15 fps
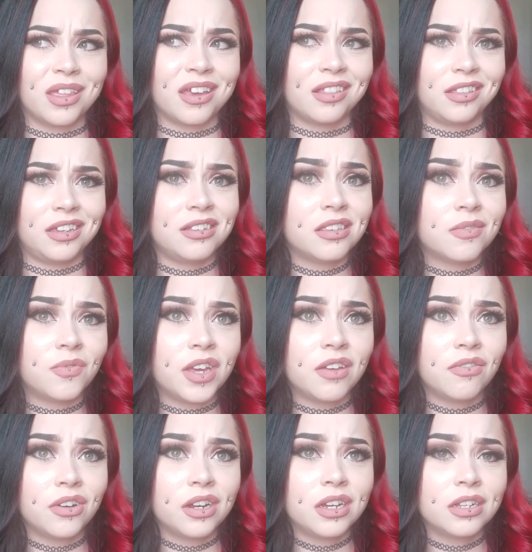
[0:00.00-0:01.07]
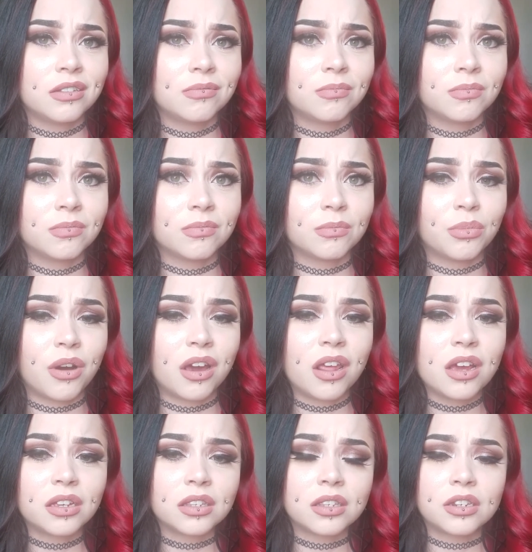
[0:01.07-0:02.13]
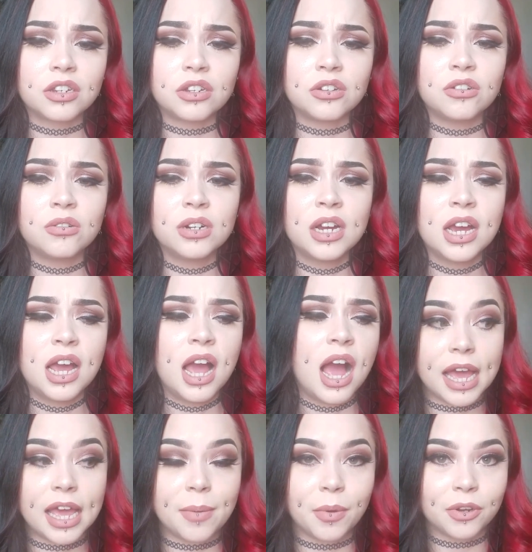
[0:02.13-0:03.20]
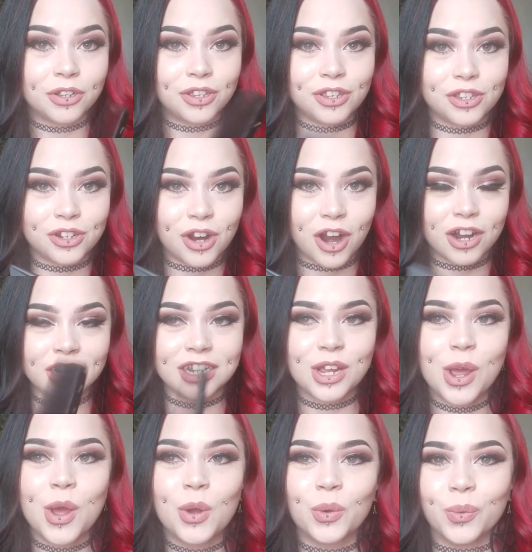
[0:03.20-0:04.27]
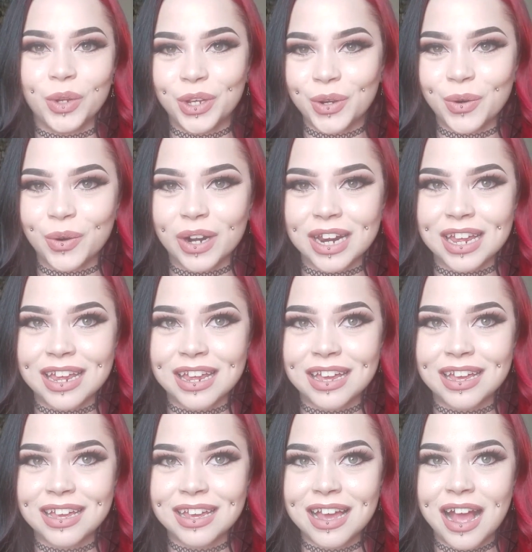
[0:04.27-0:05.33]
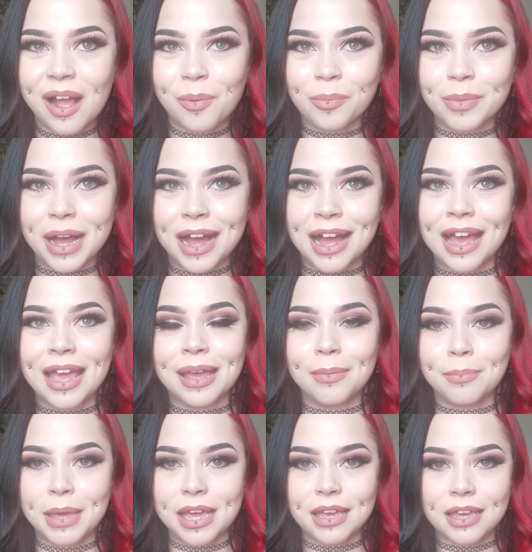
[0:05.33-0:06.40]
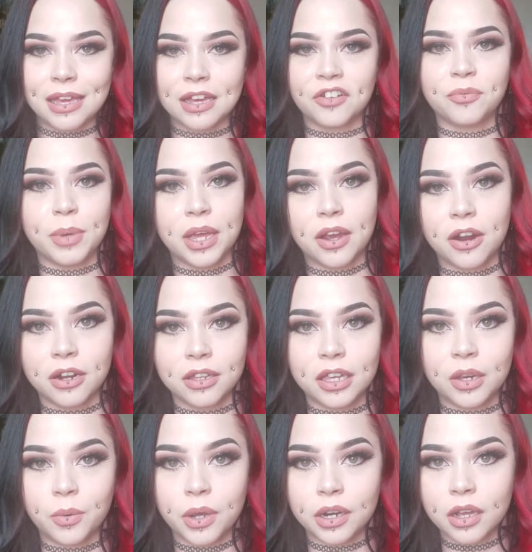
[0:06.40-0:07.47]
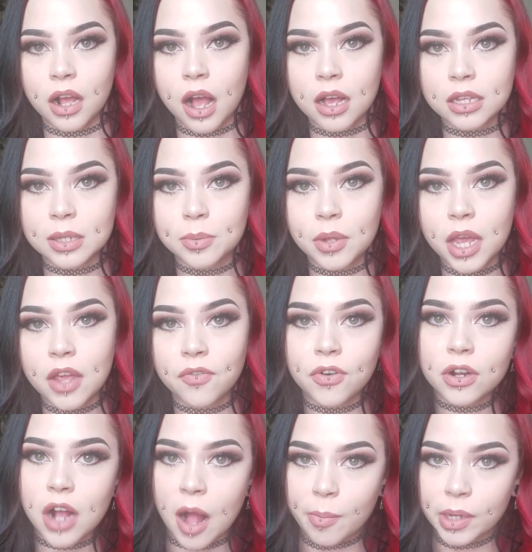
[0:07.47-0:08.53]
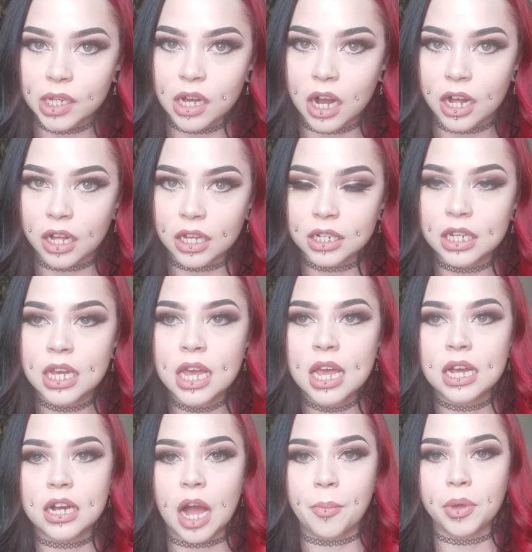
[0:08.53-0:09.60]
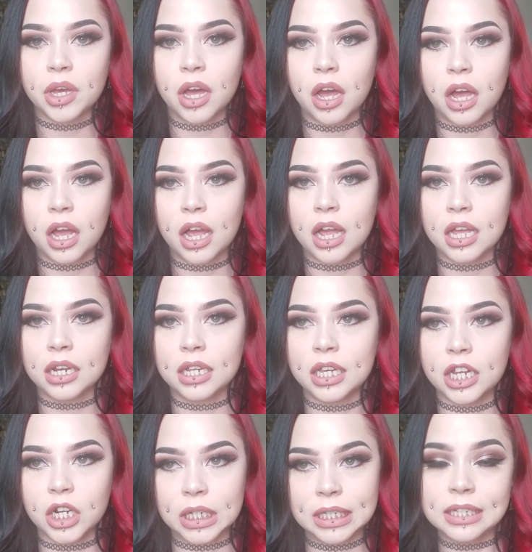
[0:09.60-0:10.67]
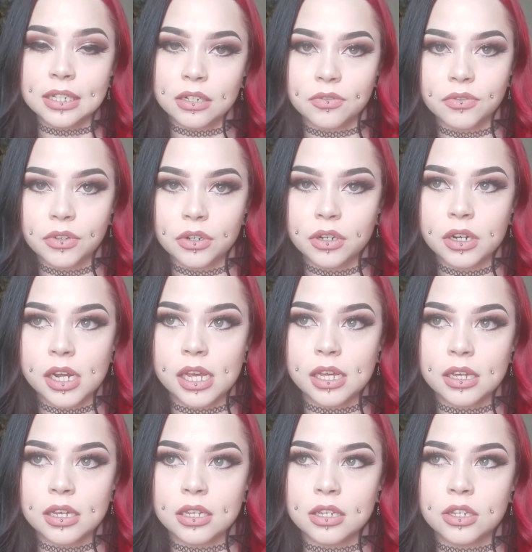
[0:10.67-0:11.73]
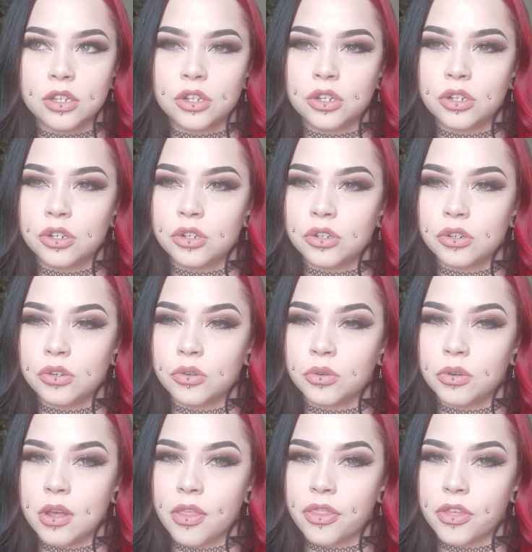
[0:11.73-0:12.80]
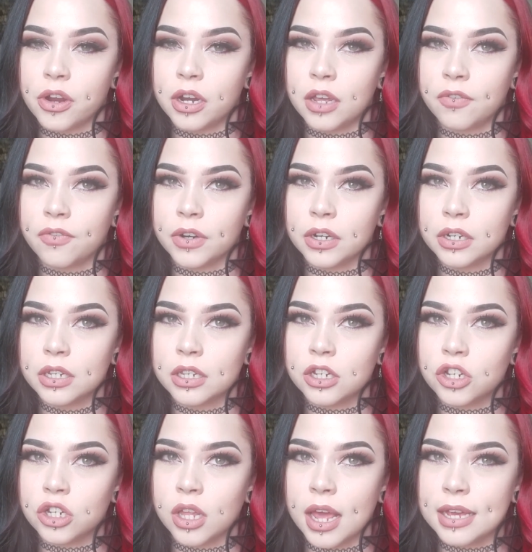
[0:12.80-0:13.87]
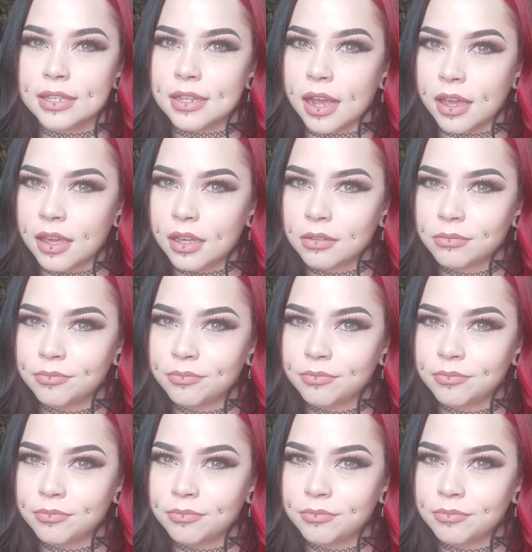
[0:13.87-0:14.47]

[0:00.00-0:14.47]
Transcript: like least favorite products too. I am going to start recording my making of my Harley Quinn cosplay for Comic Con. Comic Con here in Denver is June 31st to July 2nd.